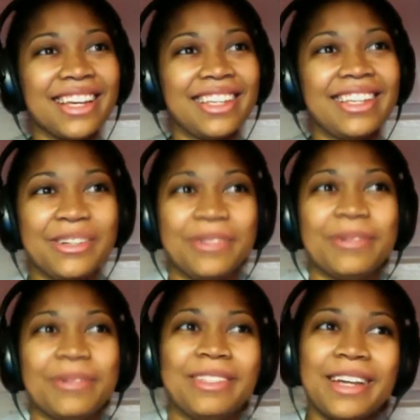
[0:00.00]

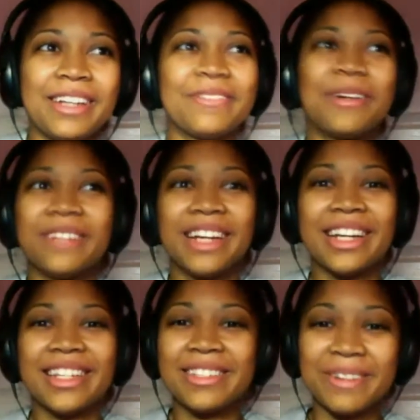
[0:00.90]
Detective Conan
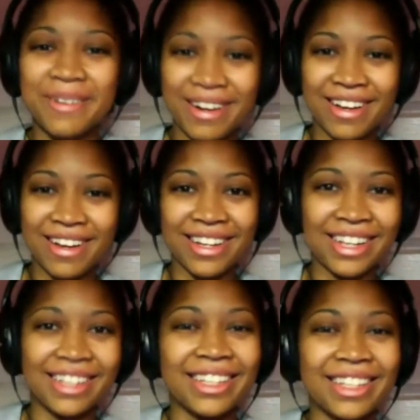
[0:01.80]
is still going on.
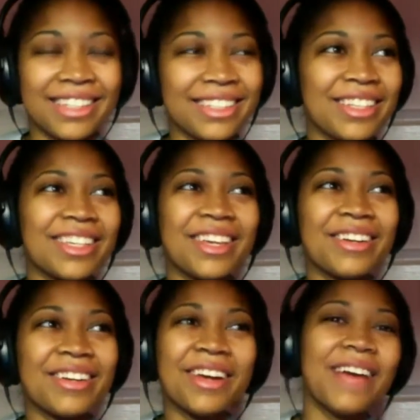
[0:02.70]
Like,
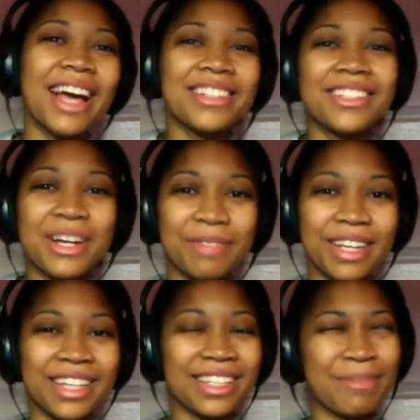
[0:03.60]
you ask yourself,
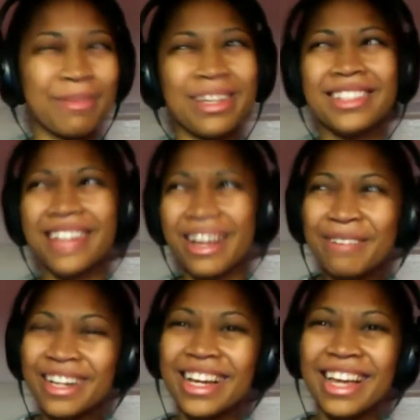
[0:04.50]
like, is Bleach
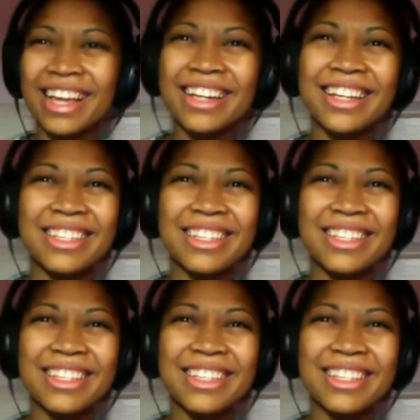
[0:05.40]
ever gonna end?